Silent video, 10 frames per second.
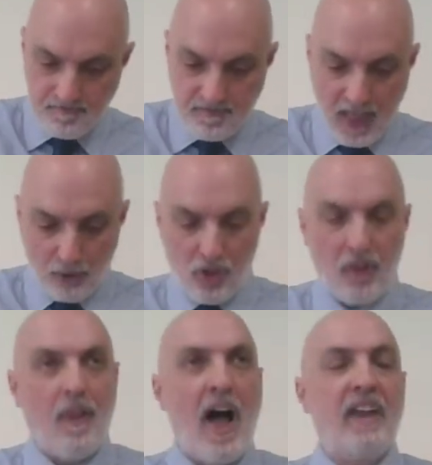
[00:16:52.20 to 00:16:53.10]
That was the
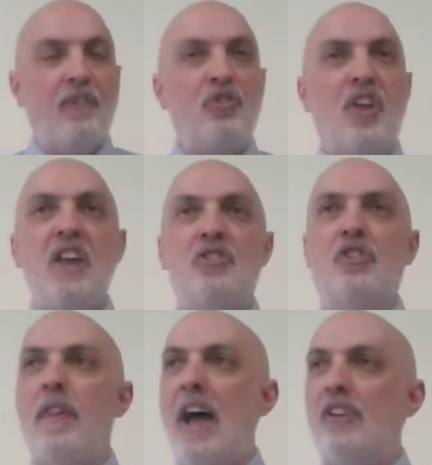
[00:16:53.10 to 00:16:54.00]
lie of Satan,
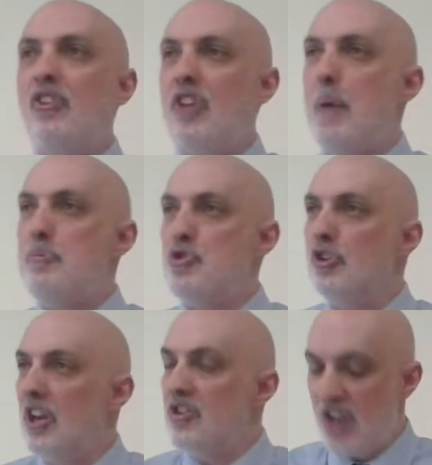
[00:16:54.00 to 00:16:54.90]
and that deception
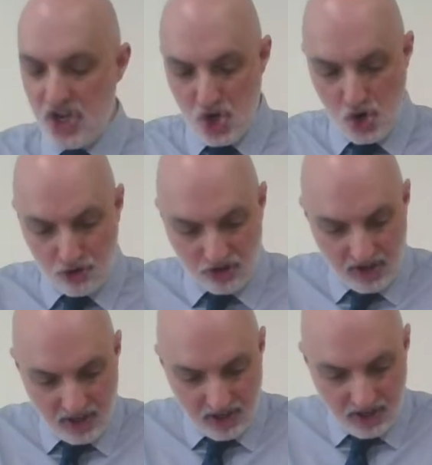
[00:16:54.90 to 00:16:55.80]
continues
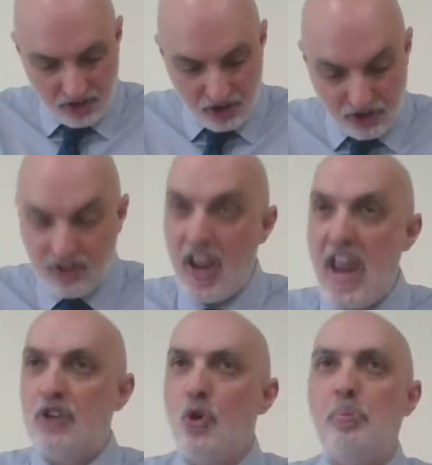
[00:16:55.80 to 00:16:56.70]
to
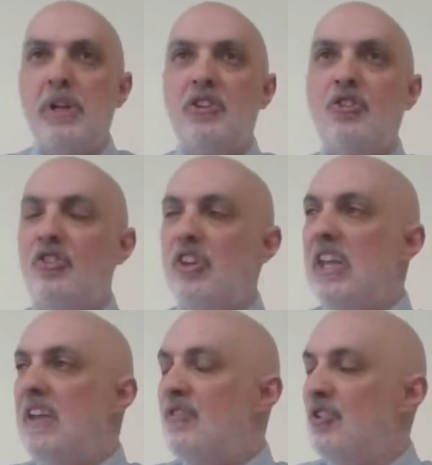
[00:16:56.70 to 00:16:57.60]
today. Don't be
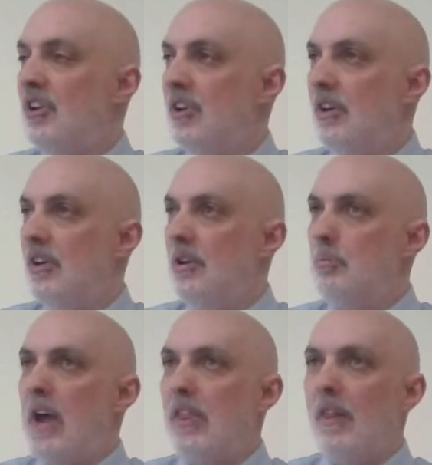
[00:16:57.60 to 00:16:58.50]
deceived
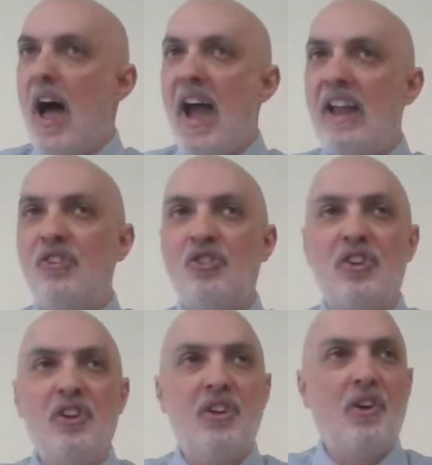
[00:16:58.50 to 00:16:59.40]
by the
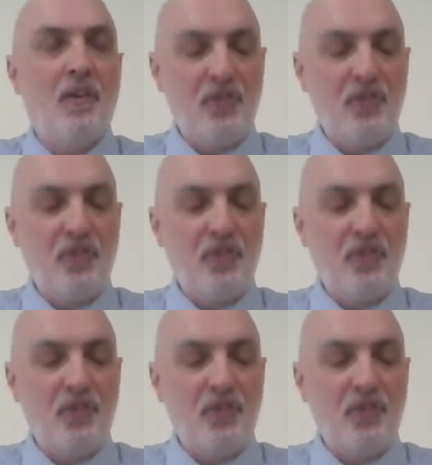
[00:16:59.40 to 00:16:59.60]
lies of